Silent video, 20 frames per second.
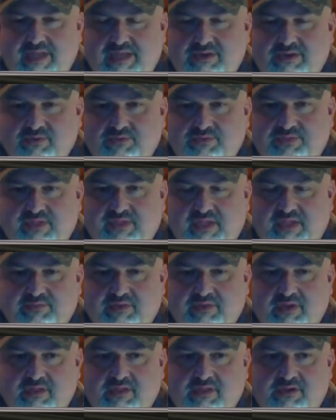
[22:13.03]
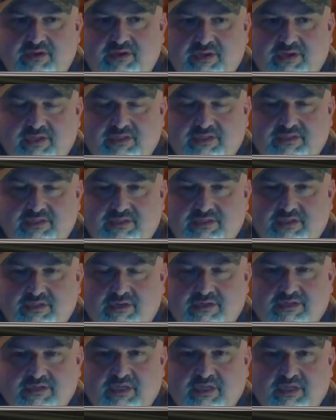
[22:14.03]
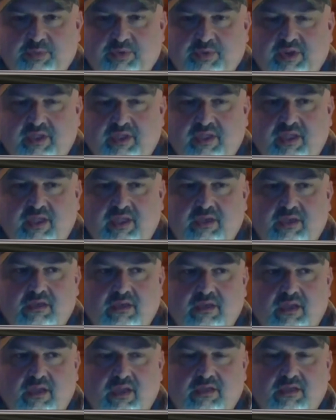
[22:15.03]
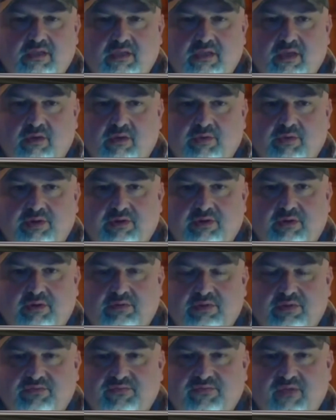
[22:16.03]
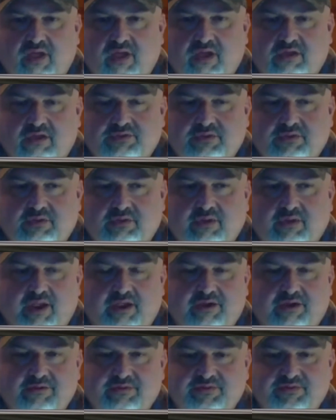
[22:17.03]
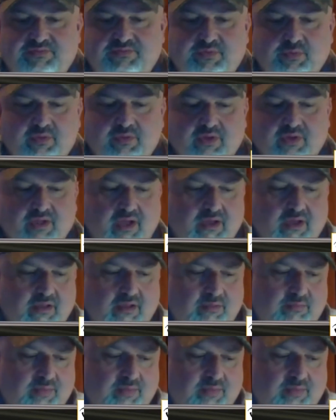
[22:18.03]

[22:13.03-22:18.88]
don't think really the turkeys are starting to separate yet and to go in their own little flocks or little harems, if you want to call it.